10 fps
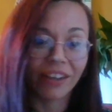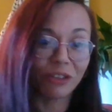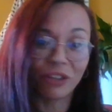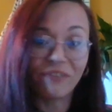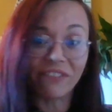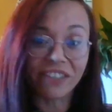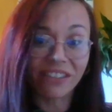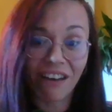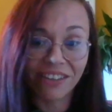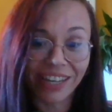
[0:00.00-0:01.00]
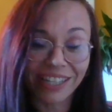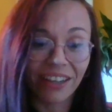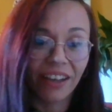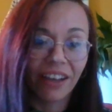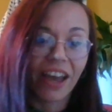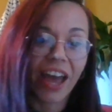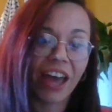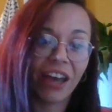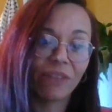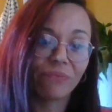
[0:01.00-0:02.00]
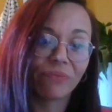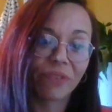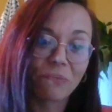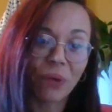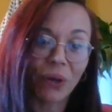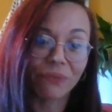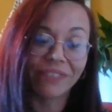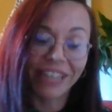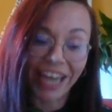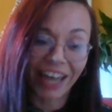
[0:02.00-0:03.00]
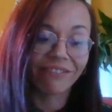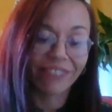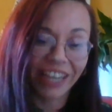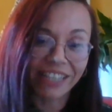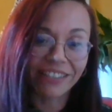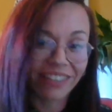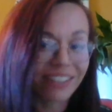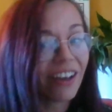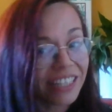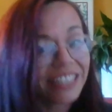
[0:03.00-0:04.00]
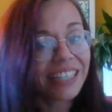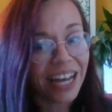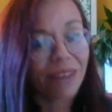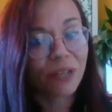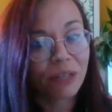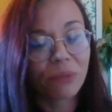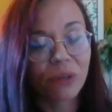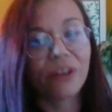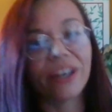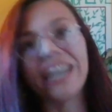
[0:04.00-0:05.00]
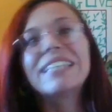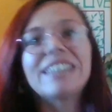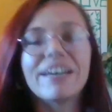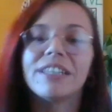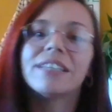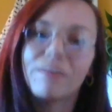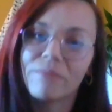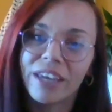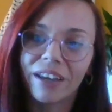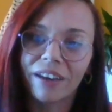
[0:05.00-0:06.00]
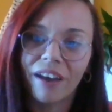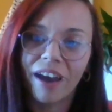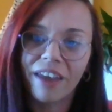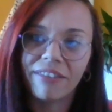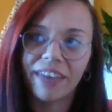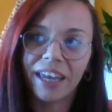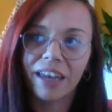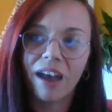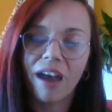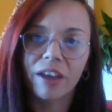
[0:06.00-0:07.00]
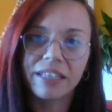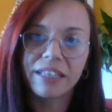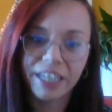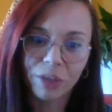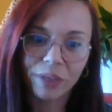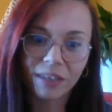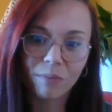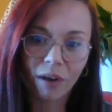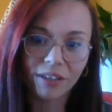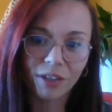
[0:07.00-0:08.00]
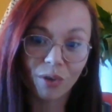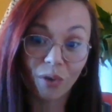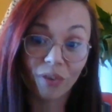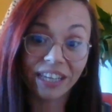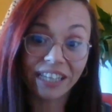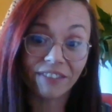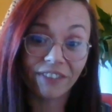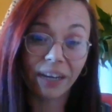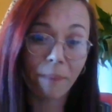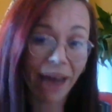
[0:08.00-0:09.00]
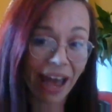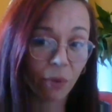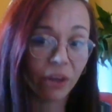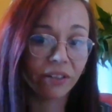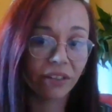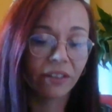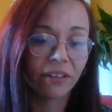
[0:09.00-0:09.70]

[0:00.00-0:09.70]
It never started. But yeah, it's starting to happen, but it's definitely something I think constituents in Warrington North need to feel empowered